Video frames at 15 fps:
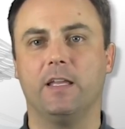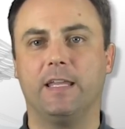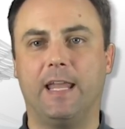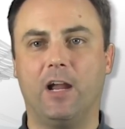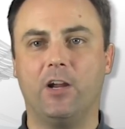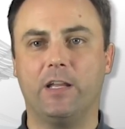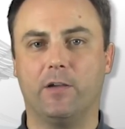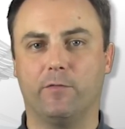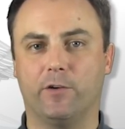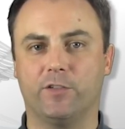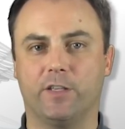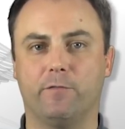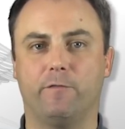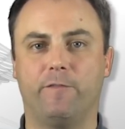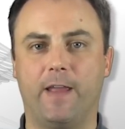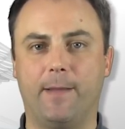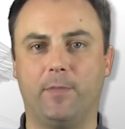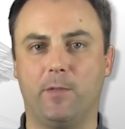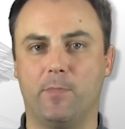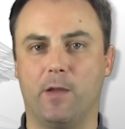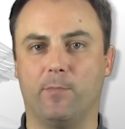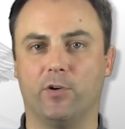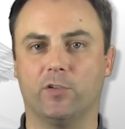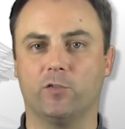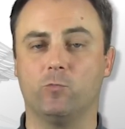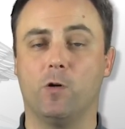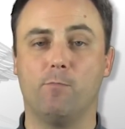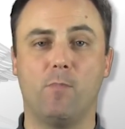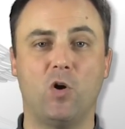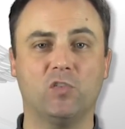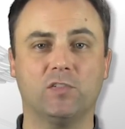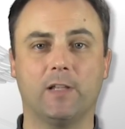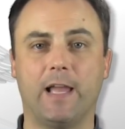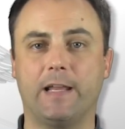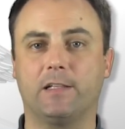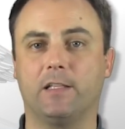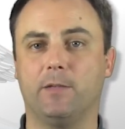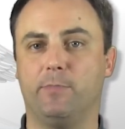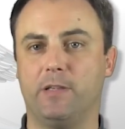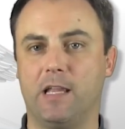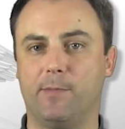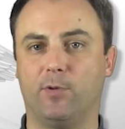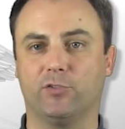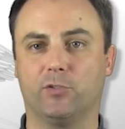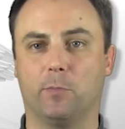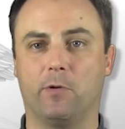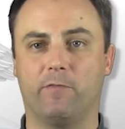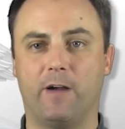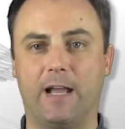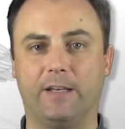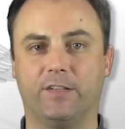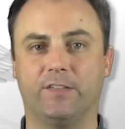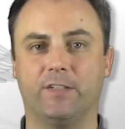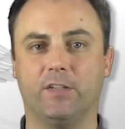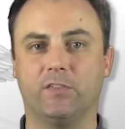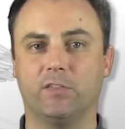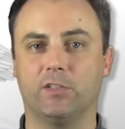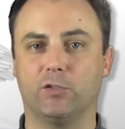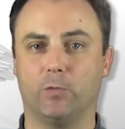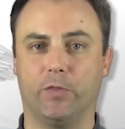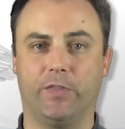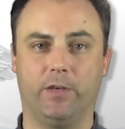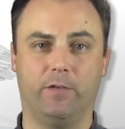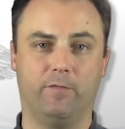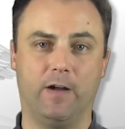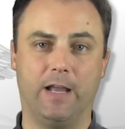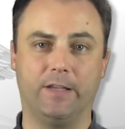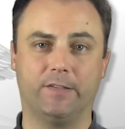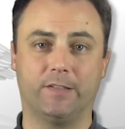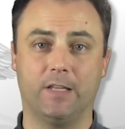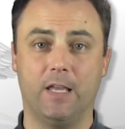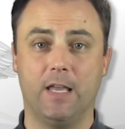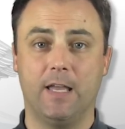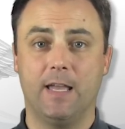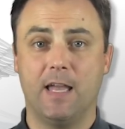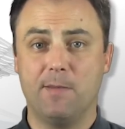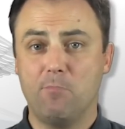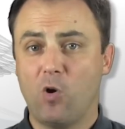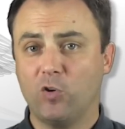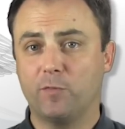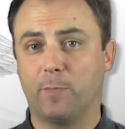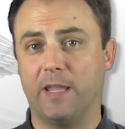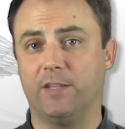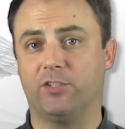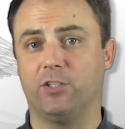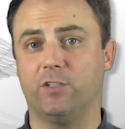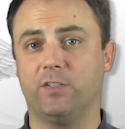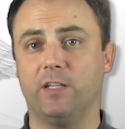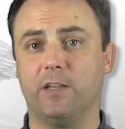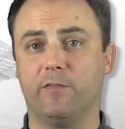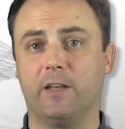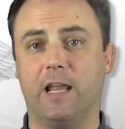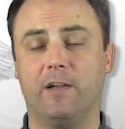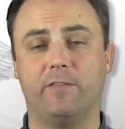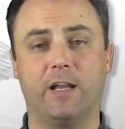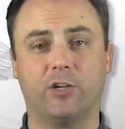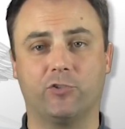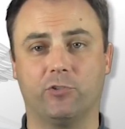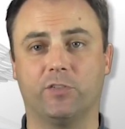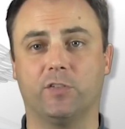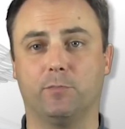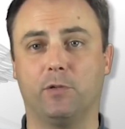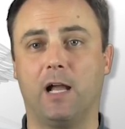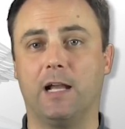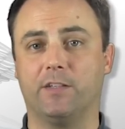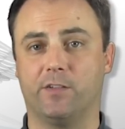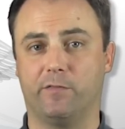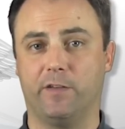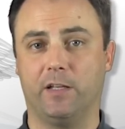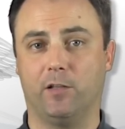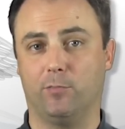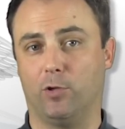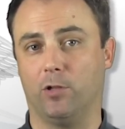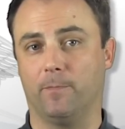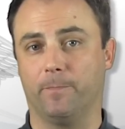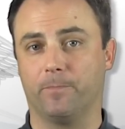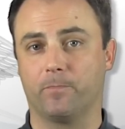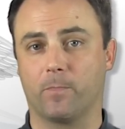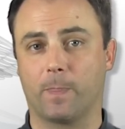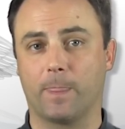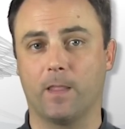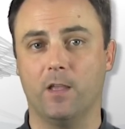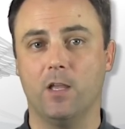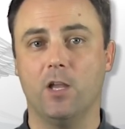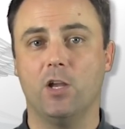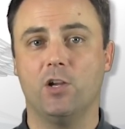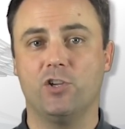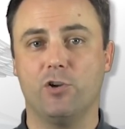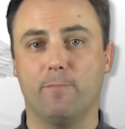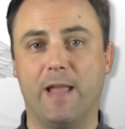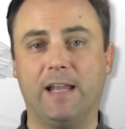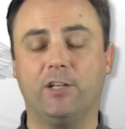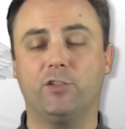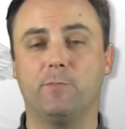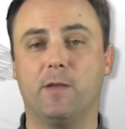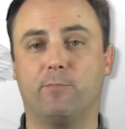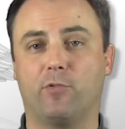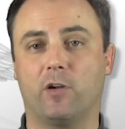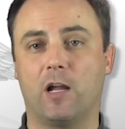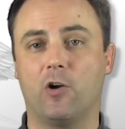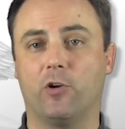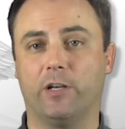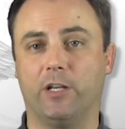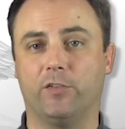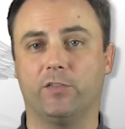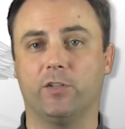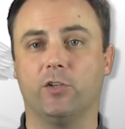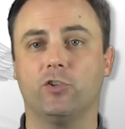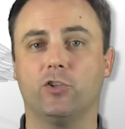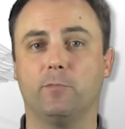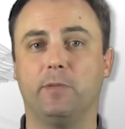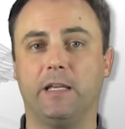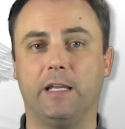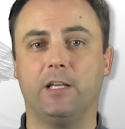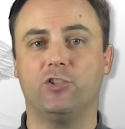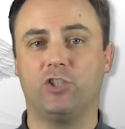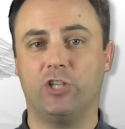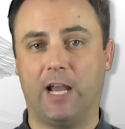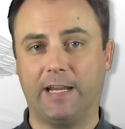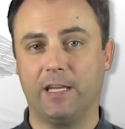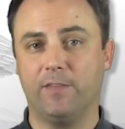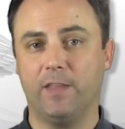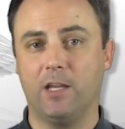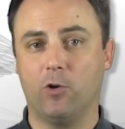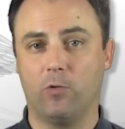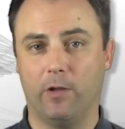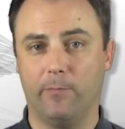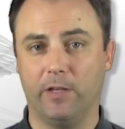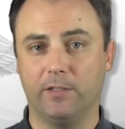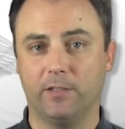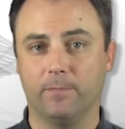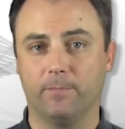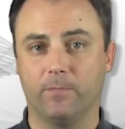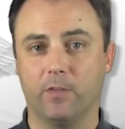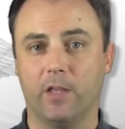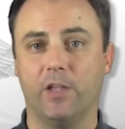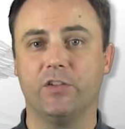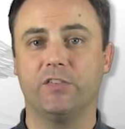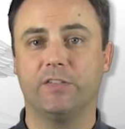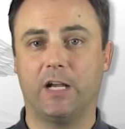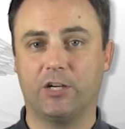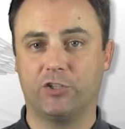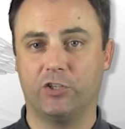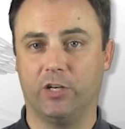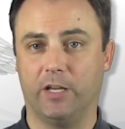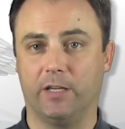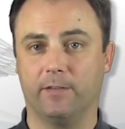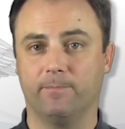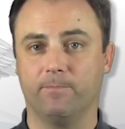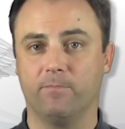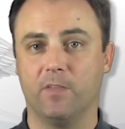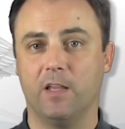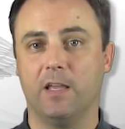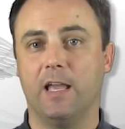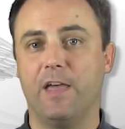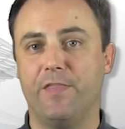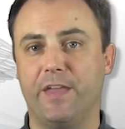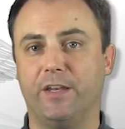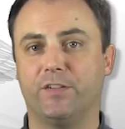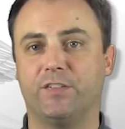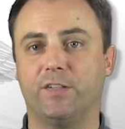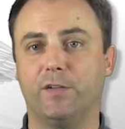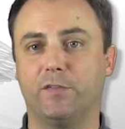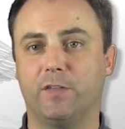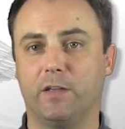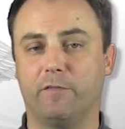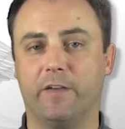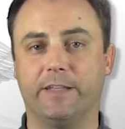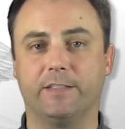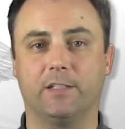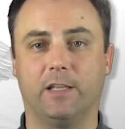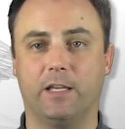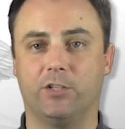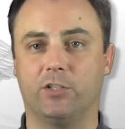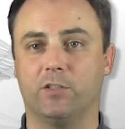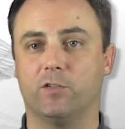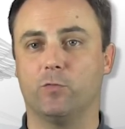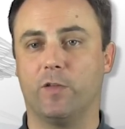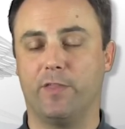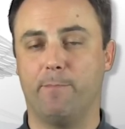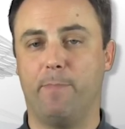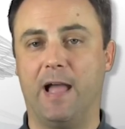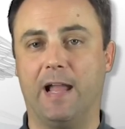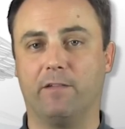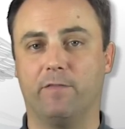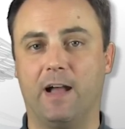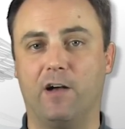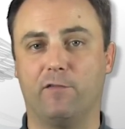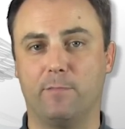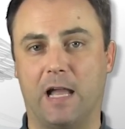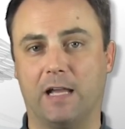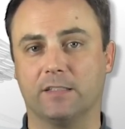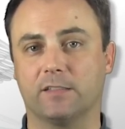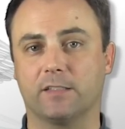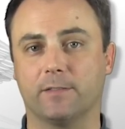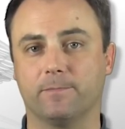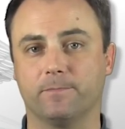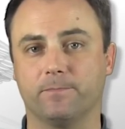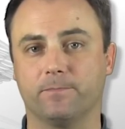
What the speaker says: Caregivers and family members will most likely be able to provide assistance with the device, and most patients even have extra supplies available. Your management priorities should be checking the equipment, suctioning, and then assisting ventilations with a bag valve mask.